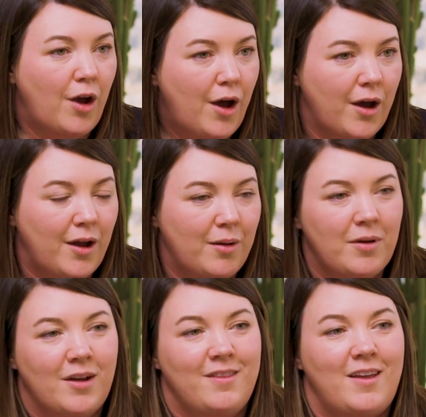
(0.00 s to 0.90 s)

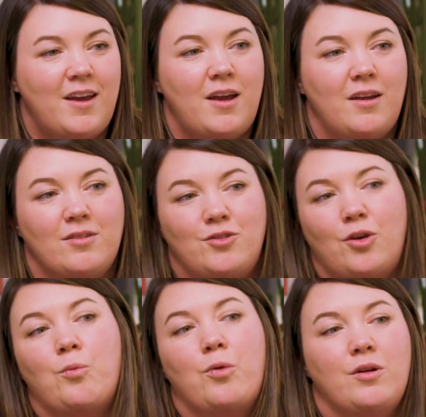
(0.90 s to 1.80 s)
time, they
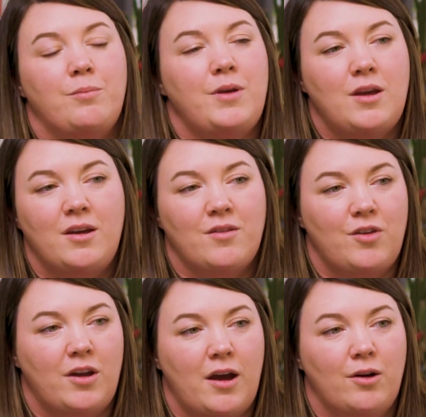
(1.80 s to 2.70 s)
don't want to be
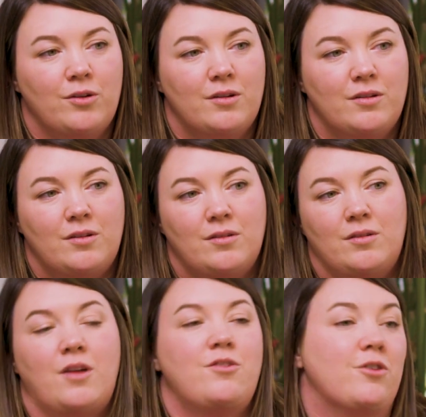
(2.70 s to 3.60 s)
giving out
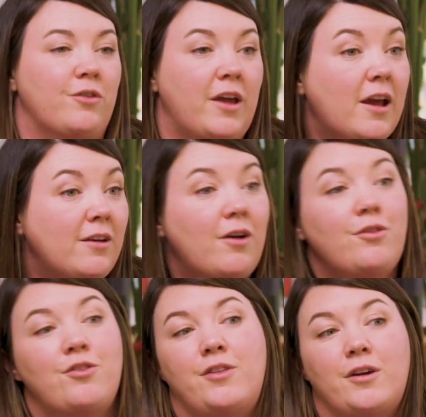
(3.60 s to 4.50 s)
necessarily
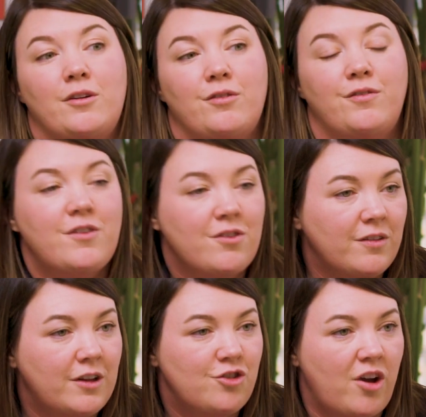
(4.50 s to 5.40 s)
handouts. They're
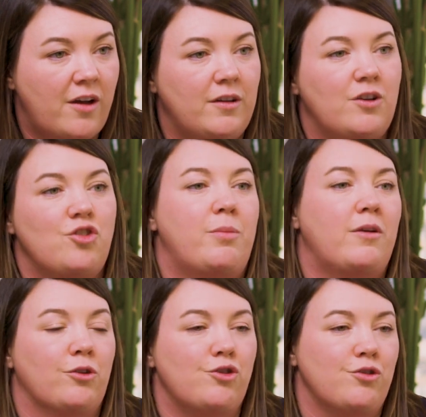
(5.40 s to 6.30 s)
fiscally challenged
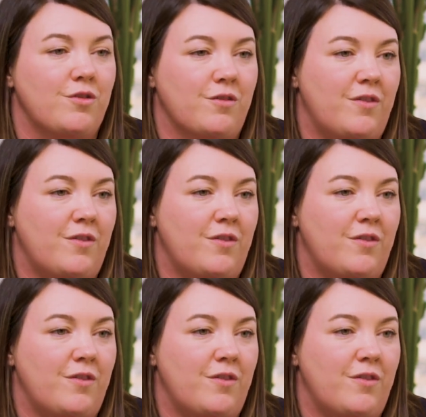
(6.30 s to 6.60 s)
by virtue of the